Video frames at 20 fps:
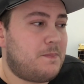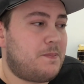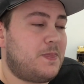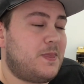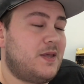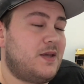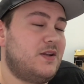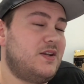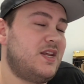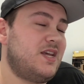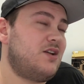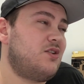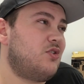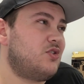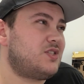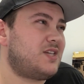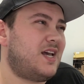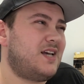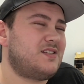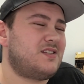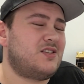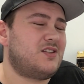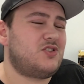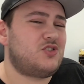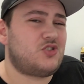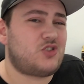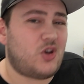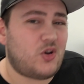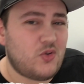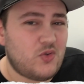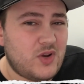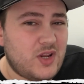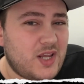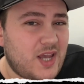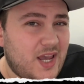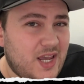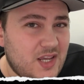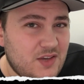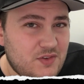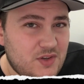Nikos has a Sony
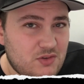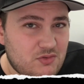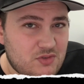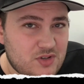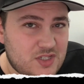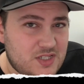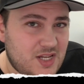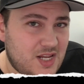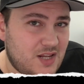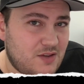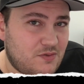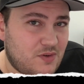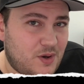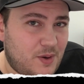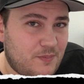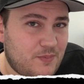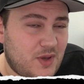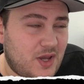AV receiver